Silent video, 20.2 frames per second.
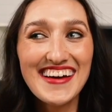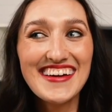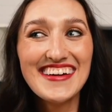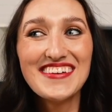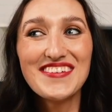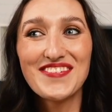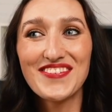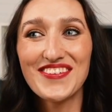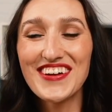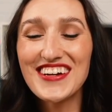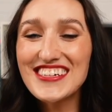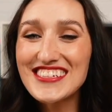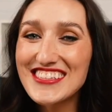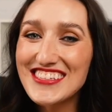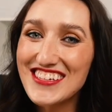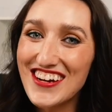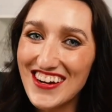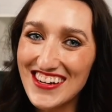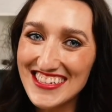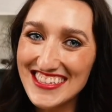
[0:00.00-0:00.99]
first
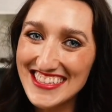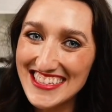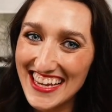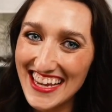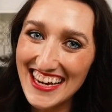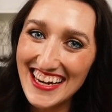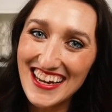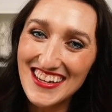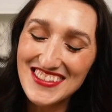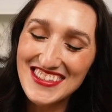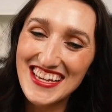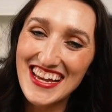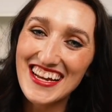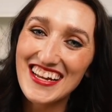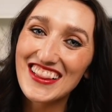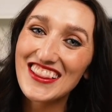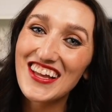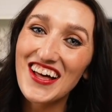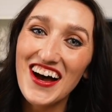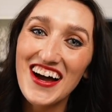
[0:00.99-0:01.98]
started skating outside a
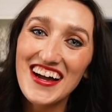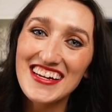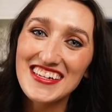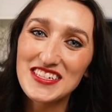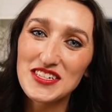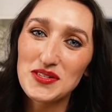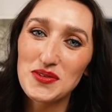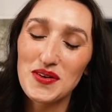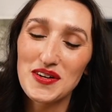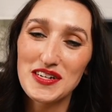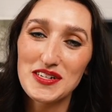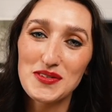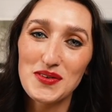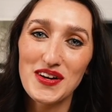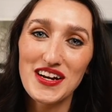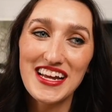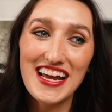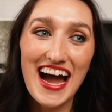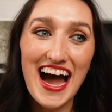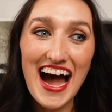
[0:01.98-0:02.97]
lot in
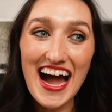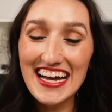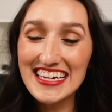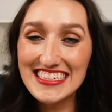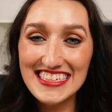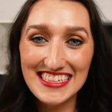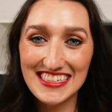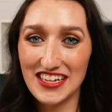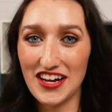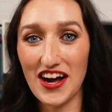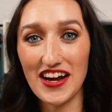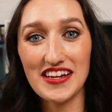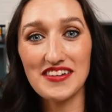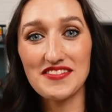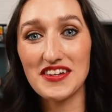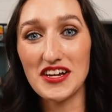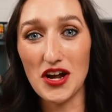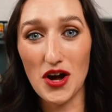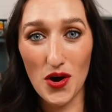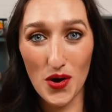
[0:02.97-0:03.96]
2020, I did not
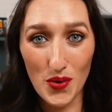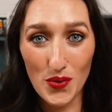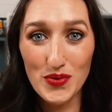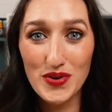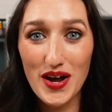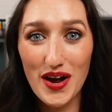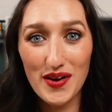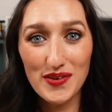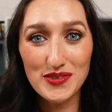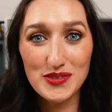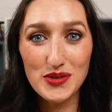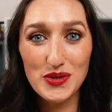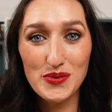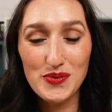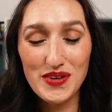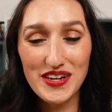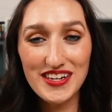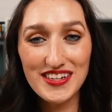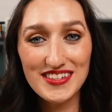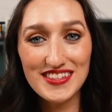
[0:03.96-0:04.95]
even own outdoor
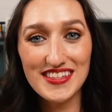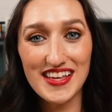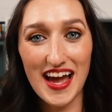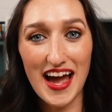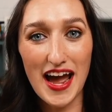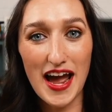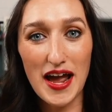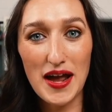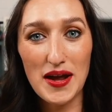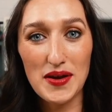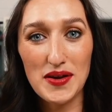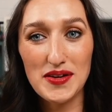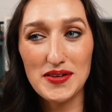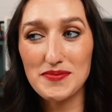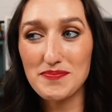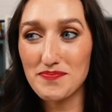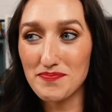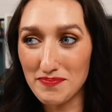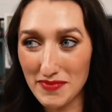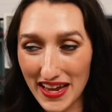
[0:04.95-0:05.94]
wheels.
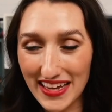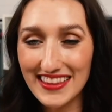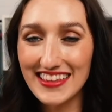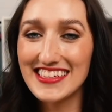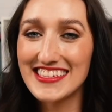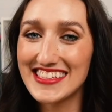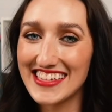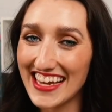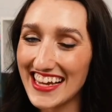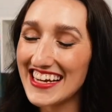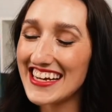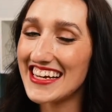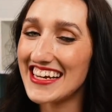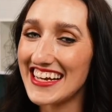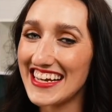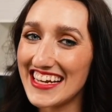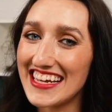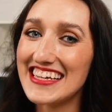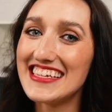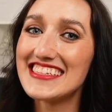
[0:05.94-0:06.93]
I mainly
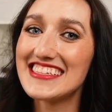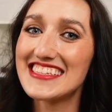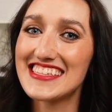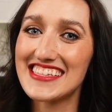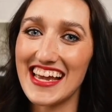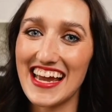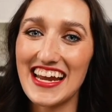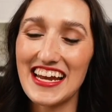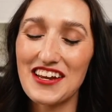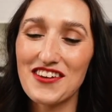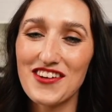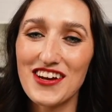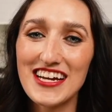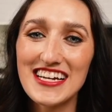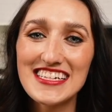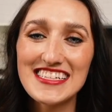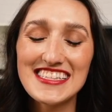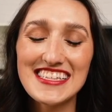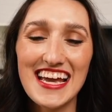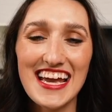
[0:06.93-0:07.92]
skated in skating
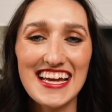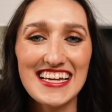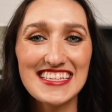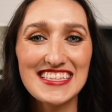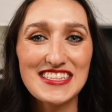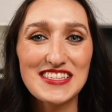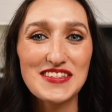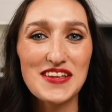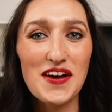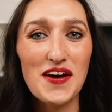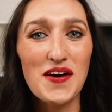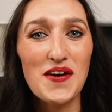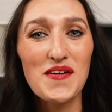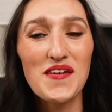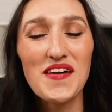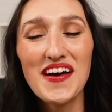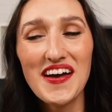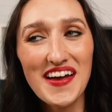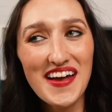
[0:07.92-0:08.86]
rinks, and so